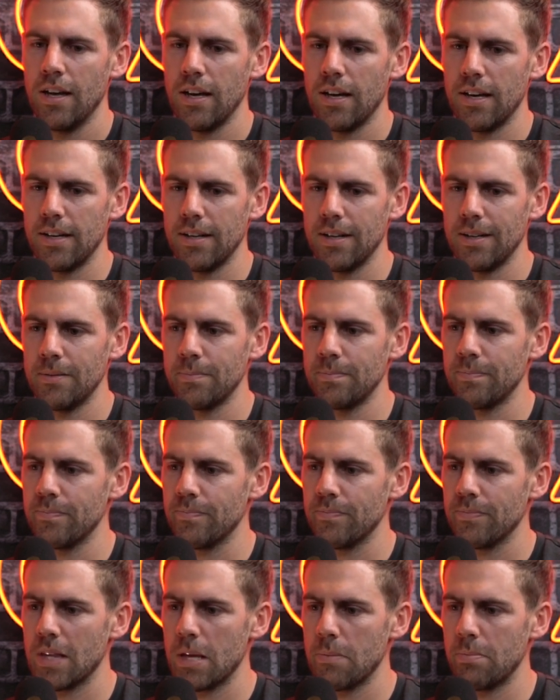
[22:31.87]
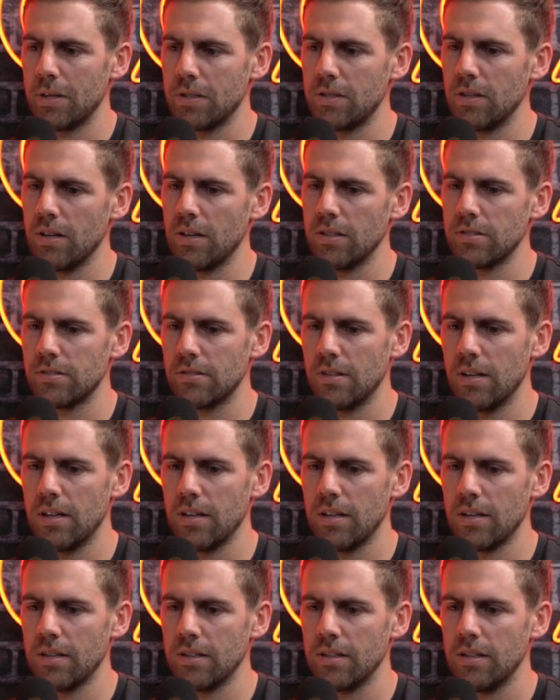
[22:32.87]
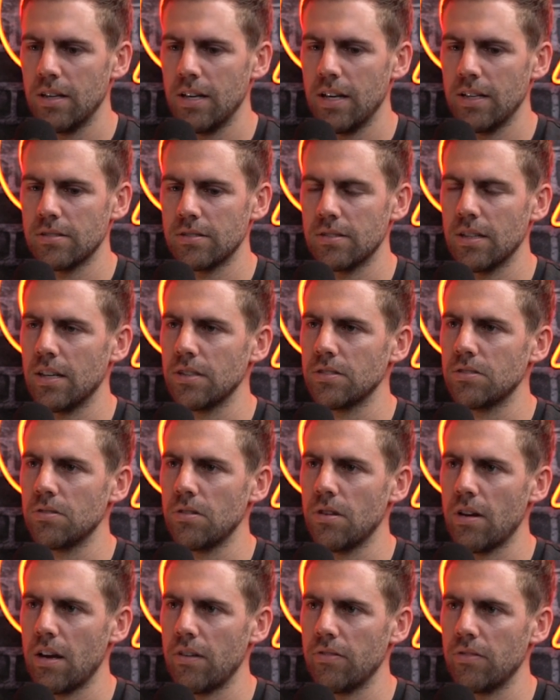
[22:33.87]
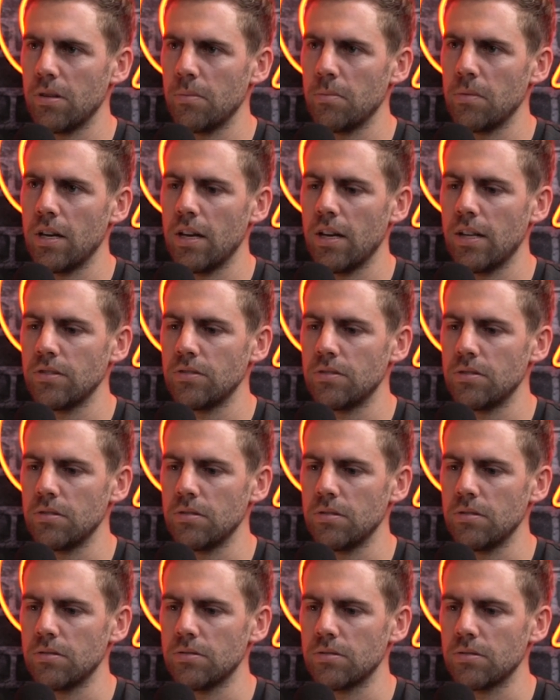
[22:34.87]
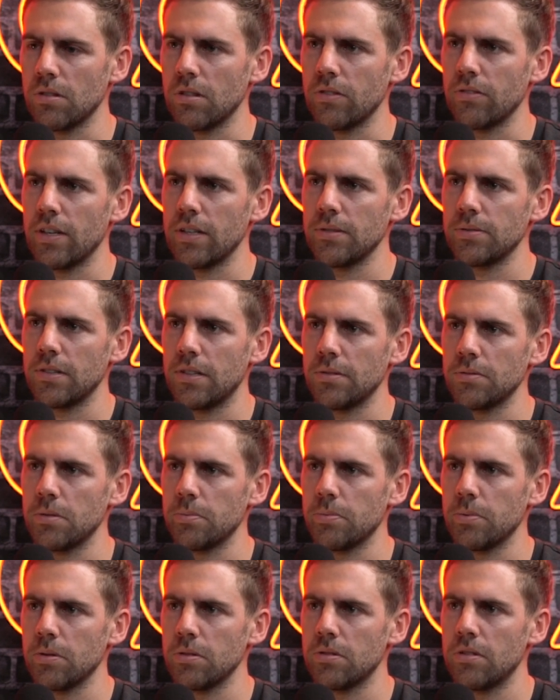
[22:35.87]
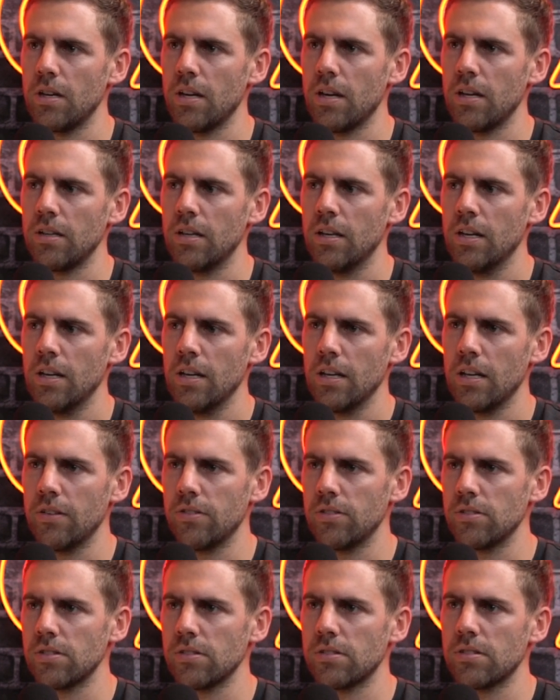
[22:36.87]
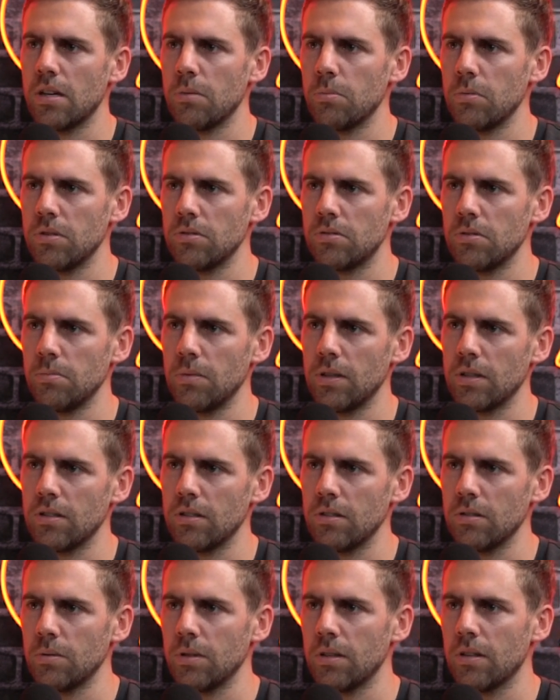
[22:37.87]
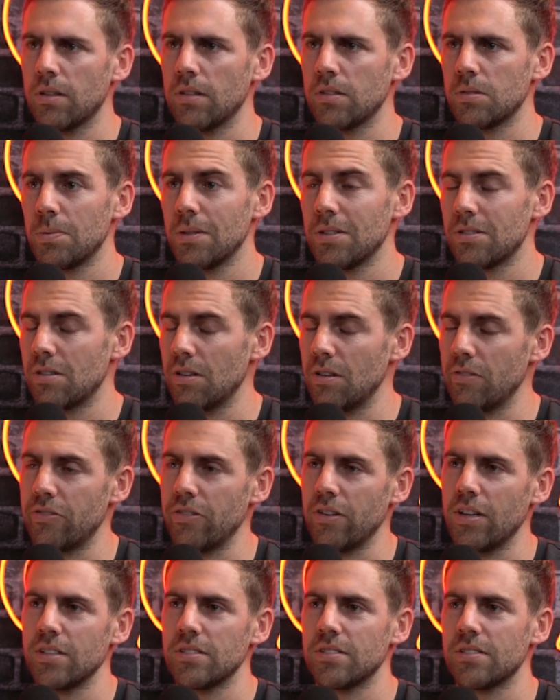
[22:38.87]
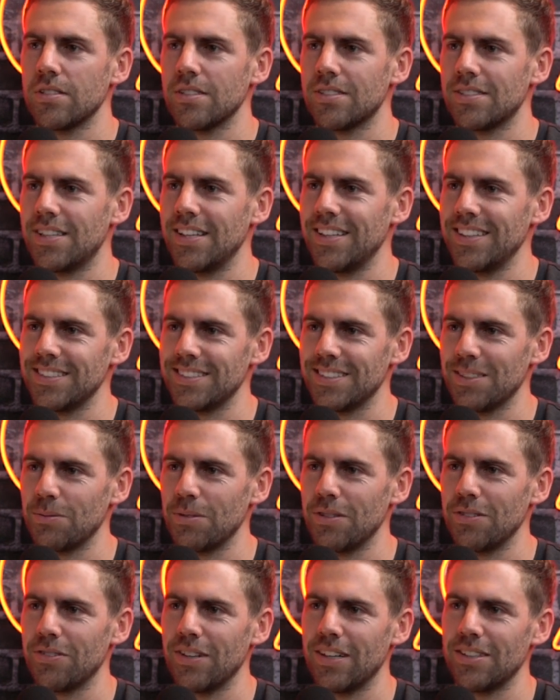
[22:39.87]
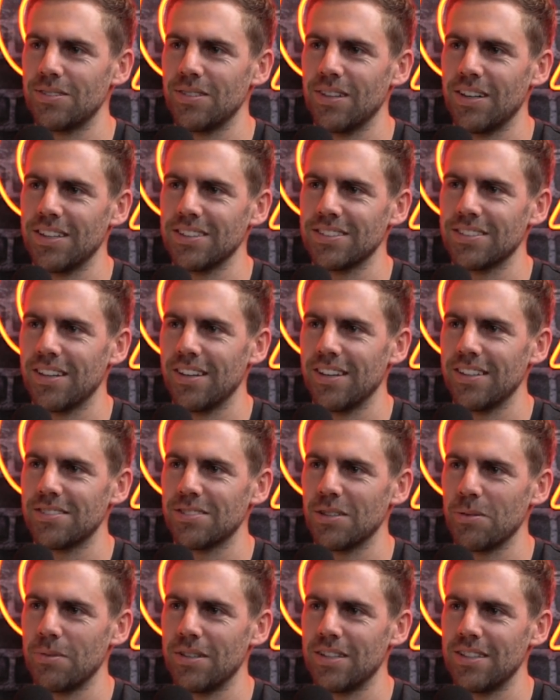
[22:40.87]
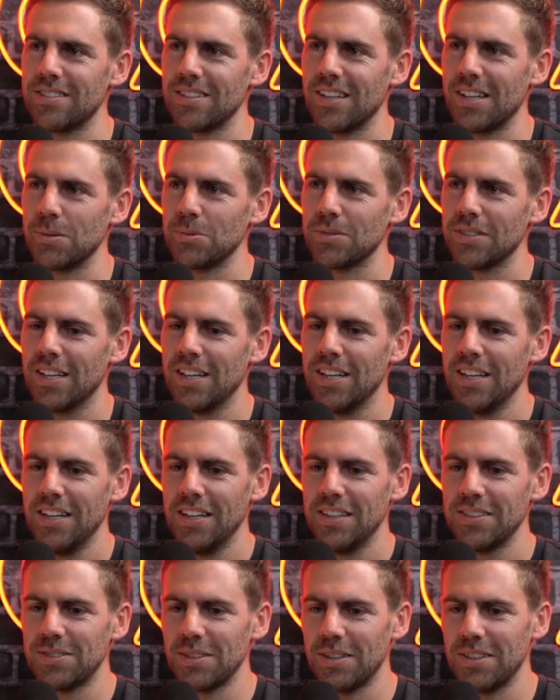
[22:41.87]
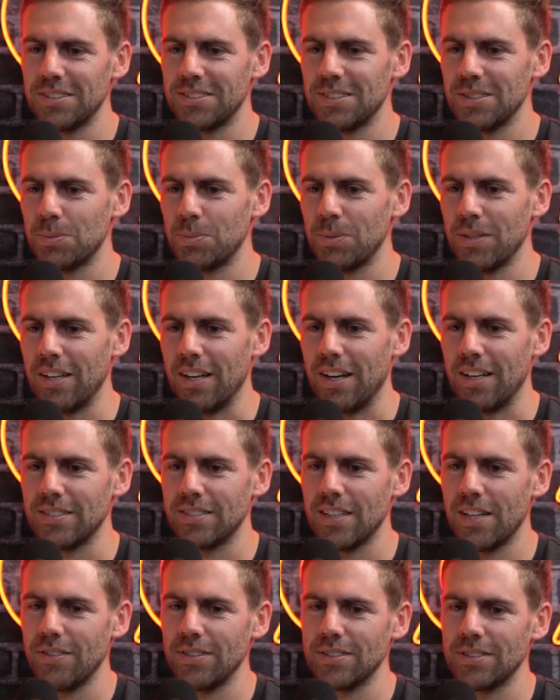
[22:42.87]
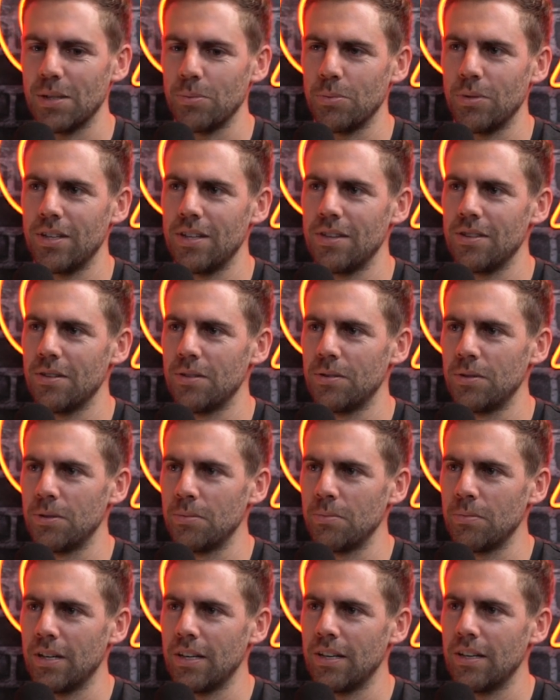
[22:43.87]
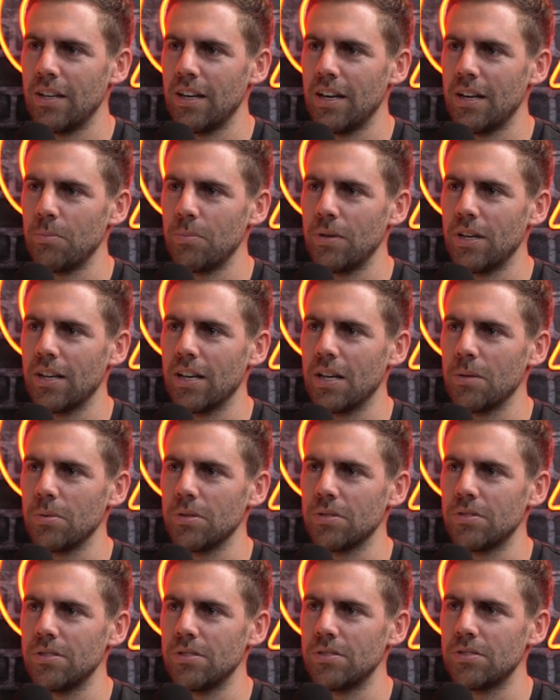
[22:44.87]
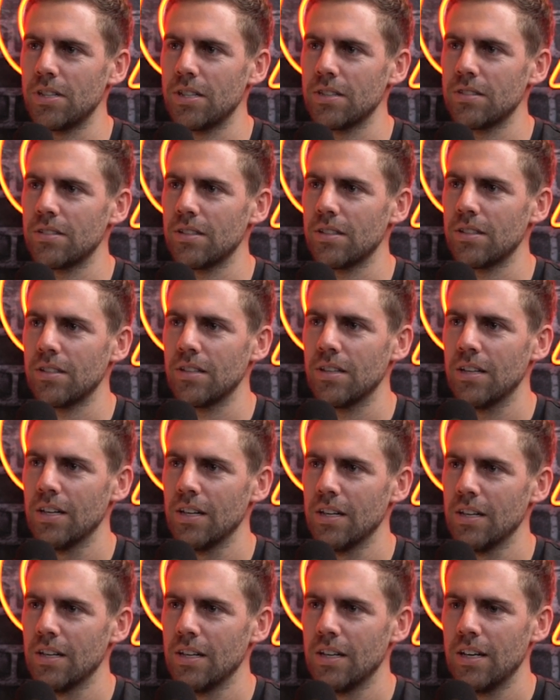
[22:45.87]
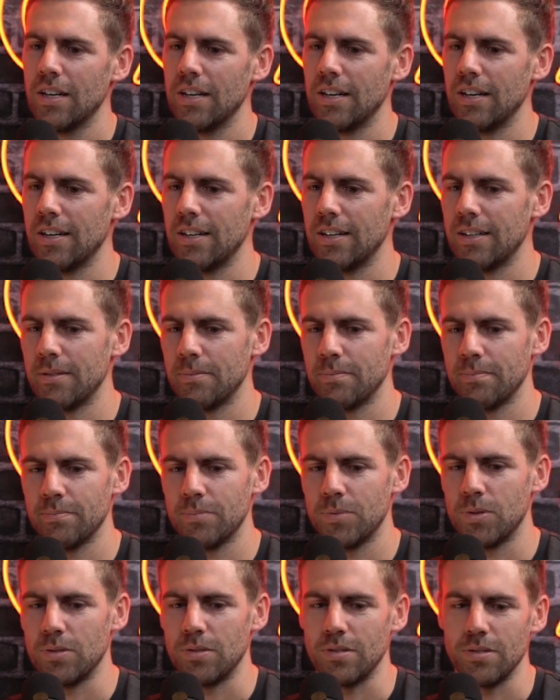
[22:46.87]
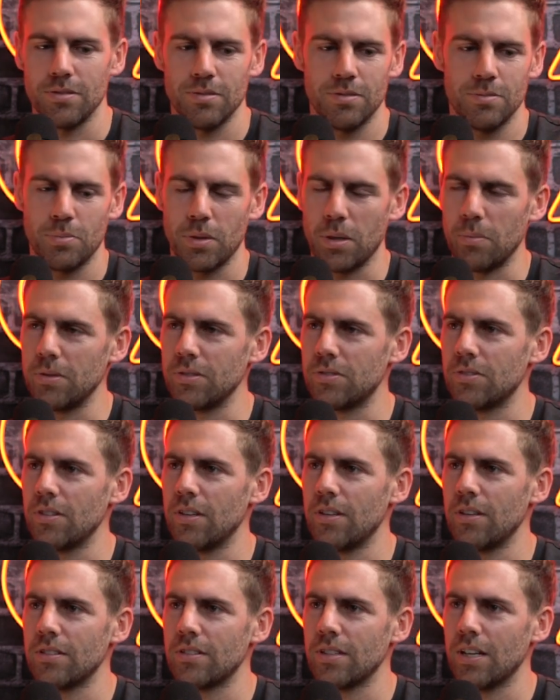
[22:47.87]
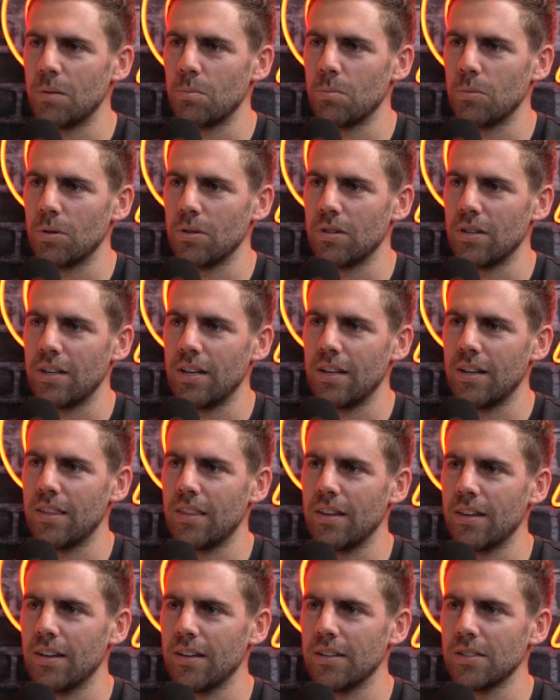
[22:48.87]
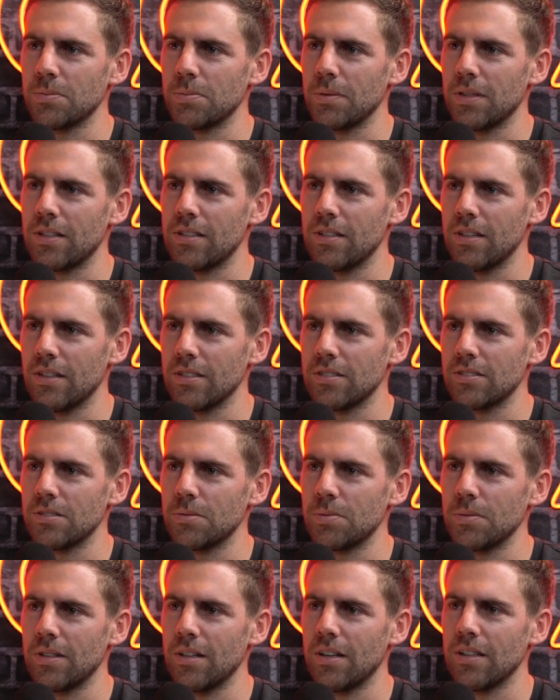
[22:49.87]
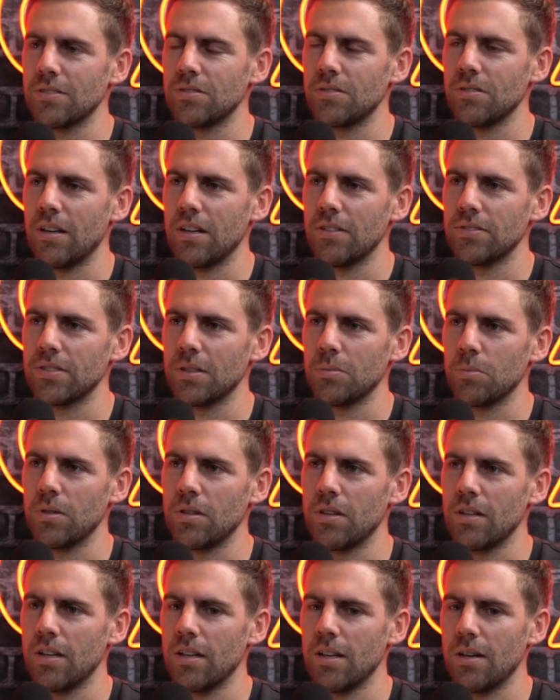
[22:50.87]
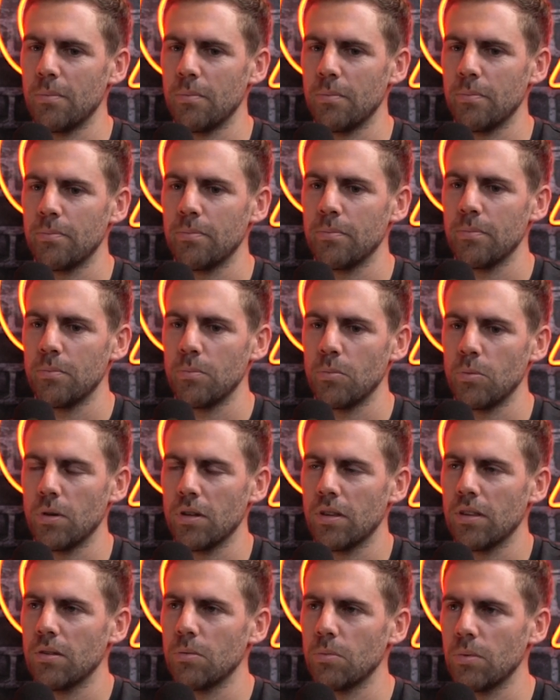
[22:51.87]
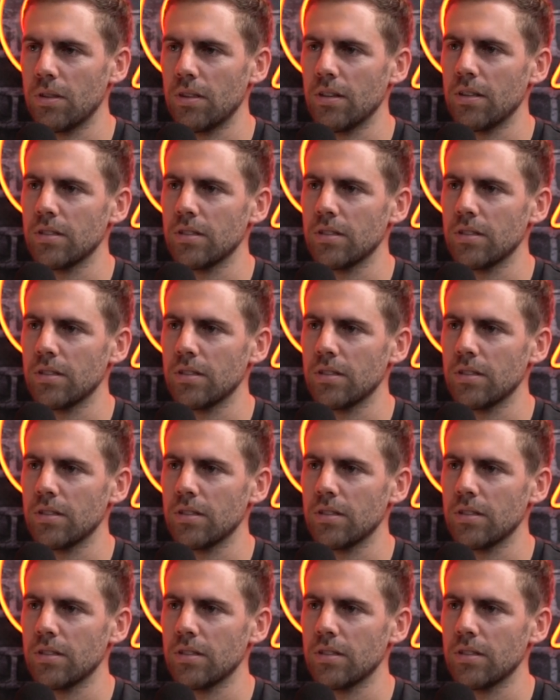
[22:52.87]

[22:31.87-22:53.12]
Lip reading: But yeah, it's nice to have them here and to sort of have some support here, and even just someone to mingle with, especially for us this season. We've had to isolate so many times, so it's just been nice having someone in the room and being able to chat and to irritate more than anything else. But yeah, it's just been nice to have someone with